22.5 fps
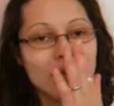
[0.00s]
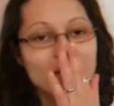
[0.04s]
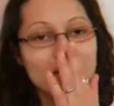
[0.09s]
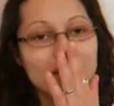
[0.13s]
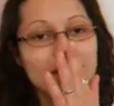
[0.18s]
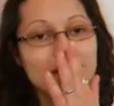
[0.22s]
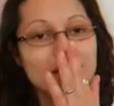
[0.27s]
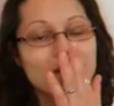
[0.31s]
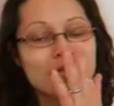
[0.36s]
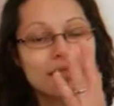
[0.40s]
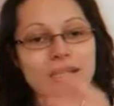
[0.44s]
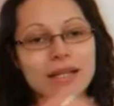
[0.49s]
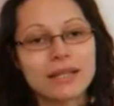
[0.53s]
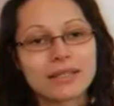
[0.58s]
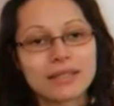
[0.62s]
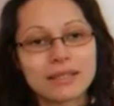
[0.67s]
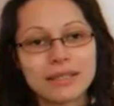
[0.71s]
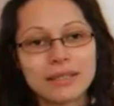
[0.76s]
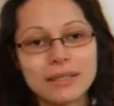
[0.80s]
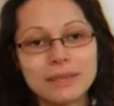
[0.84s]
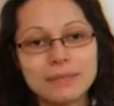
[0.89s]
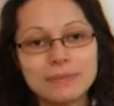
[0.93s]
languages
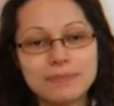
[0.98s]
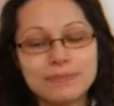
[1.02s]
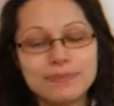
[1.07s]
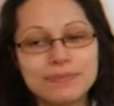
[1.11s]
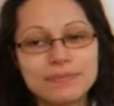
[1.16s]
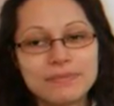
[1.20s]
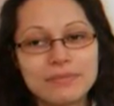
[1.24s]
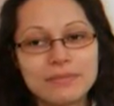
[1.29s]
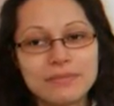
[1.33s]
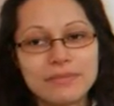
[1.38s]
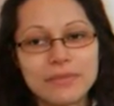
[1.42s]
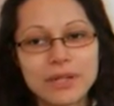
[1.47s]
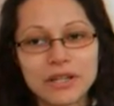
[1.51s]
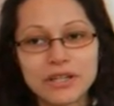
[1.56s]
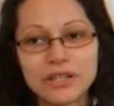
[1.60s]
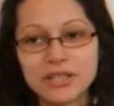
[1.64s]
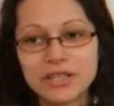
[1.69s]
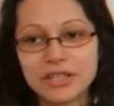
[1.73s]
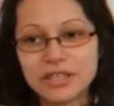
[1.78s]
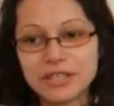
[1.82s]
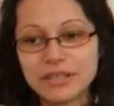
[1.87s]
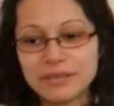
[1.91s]
like
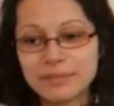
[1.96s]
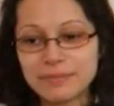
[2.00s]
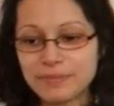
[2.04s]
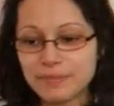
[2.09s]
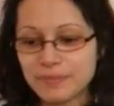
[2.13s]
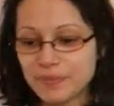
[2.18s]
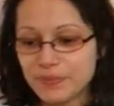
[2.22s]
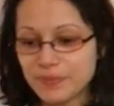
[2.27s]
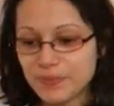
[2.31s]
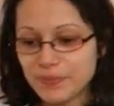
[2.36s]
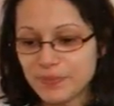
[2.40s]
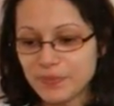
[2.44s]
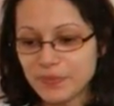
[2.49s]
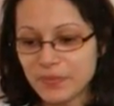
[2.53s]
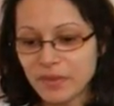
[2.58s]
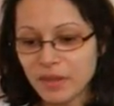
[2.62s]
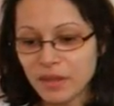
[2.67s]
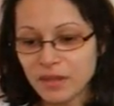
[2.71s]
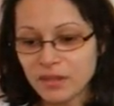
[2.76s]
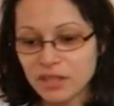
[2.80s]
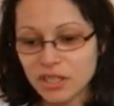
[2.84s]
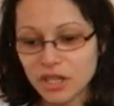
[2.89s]
Russian,
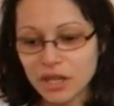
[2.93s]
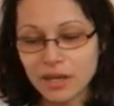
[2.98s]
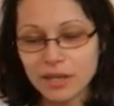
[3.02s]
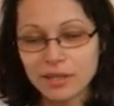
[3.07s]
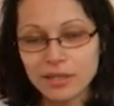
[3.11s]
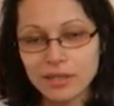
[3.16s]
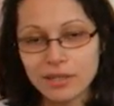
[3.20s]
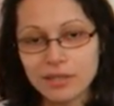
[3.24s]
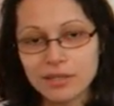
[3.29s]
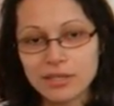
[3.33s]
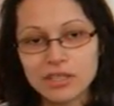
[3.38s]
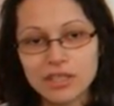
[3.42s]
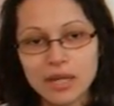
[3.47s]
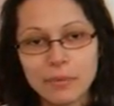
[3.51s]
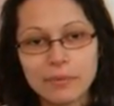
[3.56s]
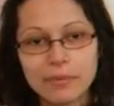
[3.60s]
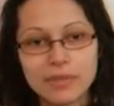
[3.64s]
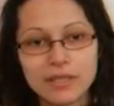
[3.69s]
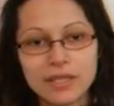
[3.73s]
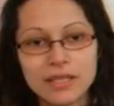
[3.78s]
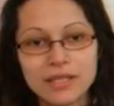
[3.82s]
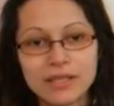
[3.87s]
Chinese,
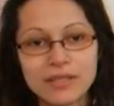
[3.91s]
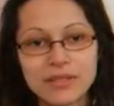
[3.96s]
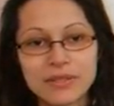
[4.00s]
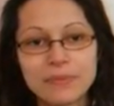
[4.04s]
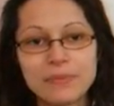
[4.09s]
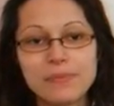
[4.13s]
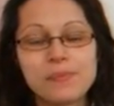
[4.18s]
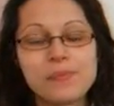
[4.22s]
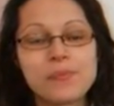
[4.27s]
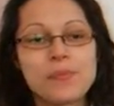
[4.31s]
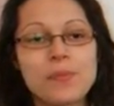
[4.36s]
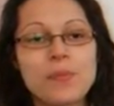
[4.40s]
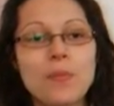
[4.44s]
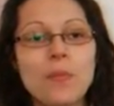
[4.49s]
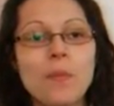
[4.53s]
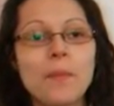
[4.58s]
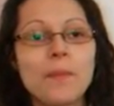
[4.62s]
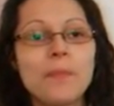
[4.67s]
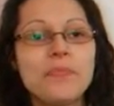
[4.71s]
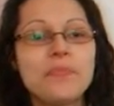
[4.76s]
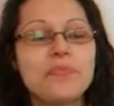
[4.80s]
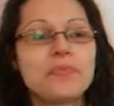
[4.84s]
Japanese,
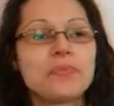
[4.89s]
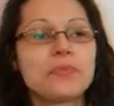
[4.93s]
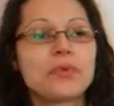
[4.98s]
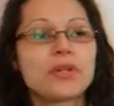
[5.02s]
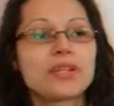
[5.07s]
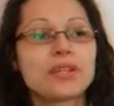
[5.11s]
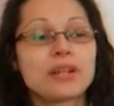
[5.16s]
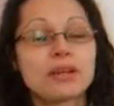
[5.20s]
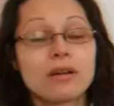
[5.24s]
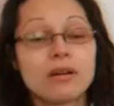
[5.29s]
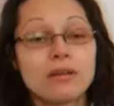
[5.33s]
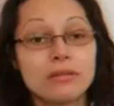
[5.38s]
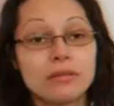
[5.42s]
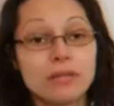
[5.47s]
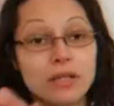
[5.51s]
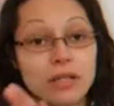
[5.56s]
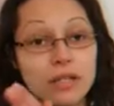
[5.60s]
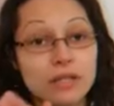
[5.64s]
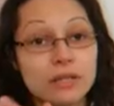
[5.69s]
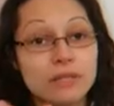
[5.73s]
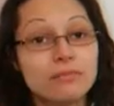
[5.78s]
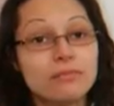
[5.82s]
which I can't
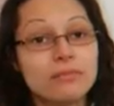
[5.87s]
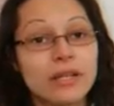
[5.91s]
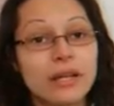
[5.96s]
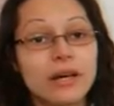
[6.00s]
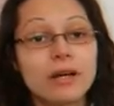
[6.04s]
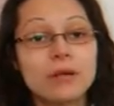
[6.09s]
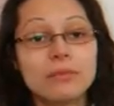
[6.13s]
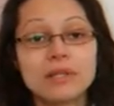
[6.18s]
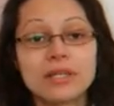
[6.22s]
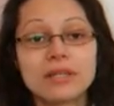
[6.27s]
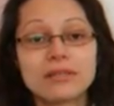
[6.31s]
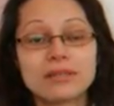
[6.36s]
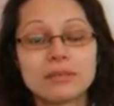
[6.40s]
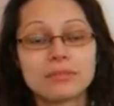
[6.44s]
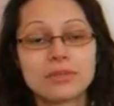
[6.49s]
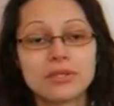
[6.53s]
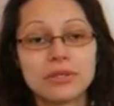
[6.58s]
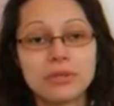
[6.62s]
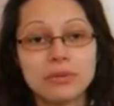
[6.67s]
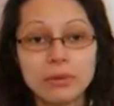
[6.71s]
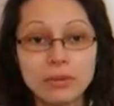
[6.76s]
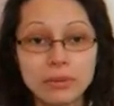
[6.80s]
learn now because I'm
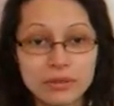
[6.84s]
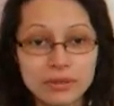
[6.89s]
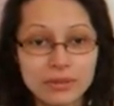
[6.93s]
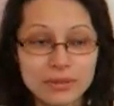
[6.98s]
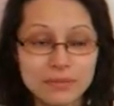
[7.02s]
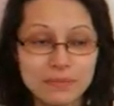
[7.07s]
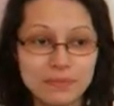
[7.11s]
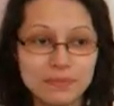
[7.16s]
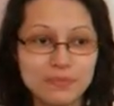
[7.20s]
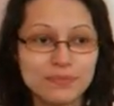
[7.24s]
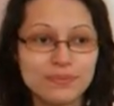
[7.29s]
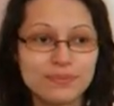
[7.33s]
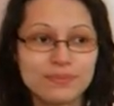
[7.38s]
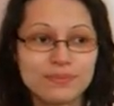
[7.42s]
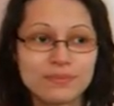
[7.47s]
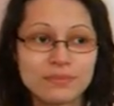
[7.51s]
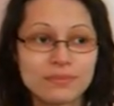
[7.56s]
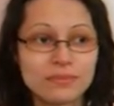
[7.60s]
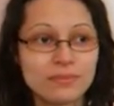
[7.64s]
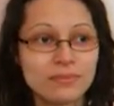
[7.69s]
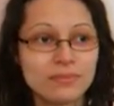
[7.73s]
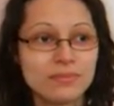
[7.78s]
too old,
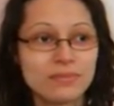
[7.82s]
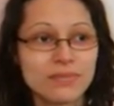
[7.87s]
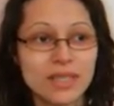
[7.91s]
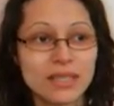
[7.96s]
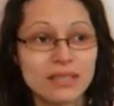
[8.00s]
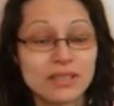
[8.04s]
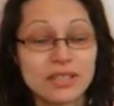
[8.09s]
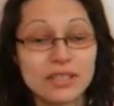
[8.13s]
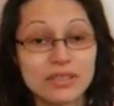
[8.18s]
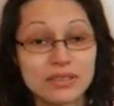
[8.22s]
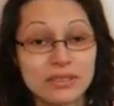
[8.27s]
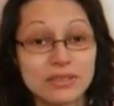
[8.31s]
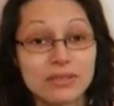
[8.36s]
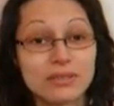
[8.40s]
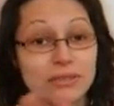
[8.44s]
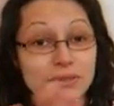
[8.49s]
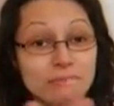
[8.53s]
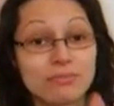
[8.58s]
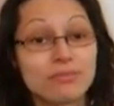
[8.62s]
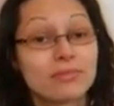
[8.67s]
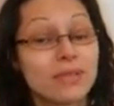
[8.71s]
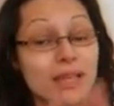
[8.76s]
which is
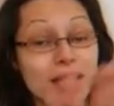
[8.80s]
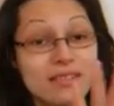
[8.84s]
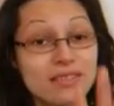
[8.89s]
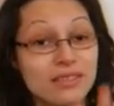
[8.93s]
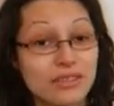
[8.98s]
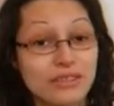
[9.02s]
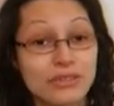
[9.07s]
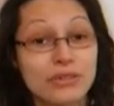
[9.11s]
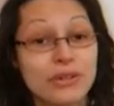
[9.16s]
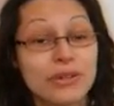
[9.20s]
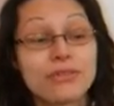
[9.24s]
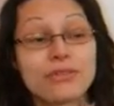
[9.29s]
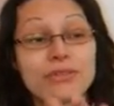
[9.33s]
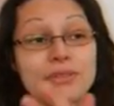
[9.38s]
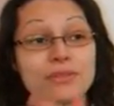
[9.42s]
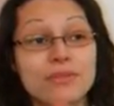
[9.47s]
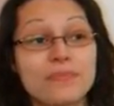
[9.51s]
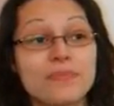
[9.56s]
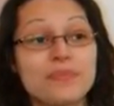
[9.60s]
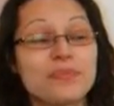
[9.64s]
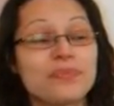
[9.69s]
it's the truth.